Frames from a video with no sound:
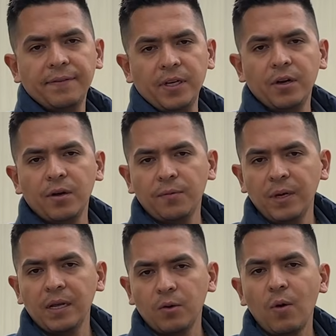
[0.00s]
if we
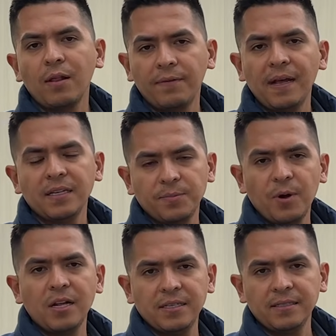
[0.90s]
can qualify this
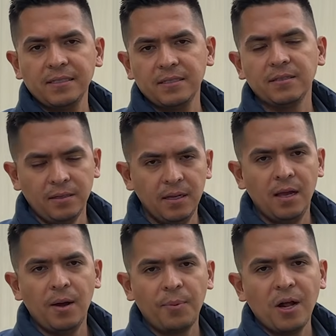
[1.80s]
project as
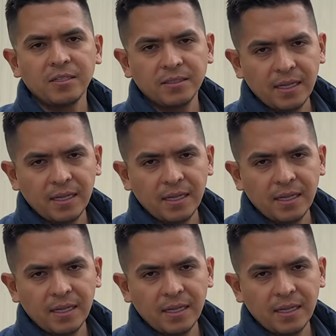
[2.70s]
a project